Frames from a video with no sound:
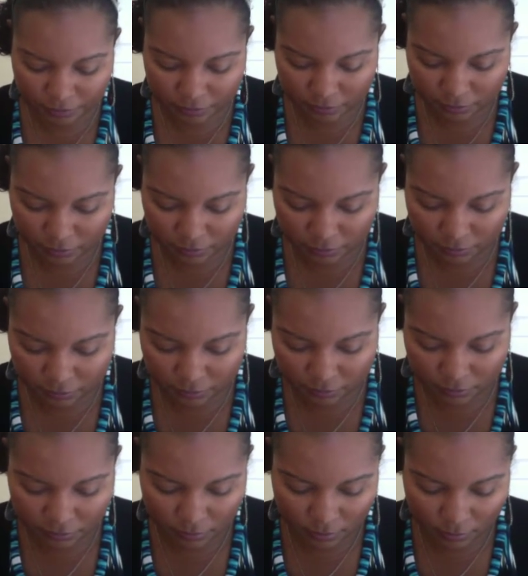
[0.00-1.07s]

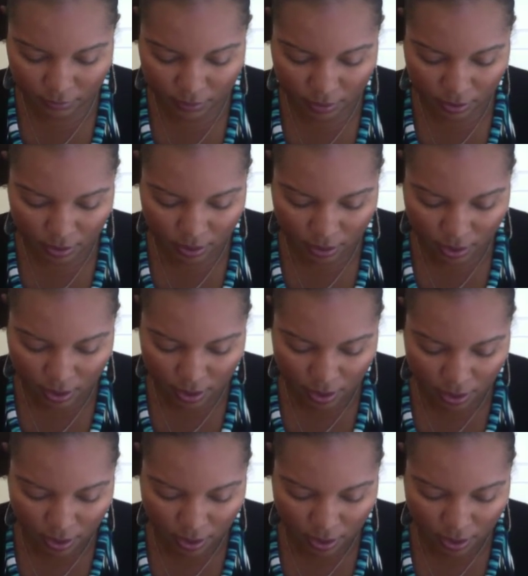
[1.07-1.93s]
Nothing is said.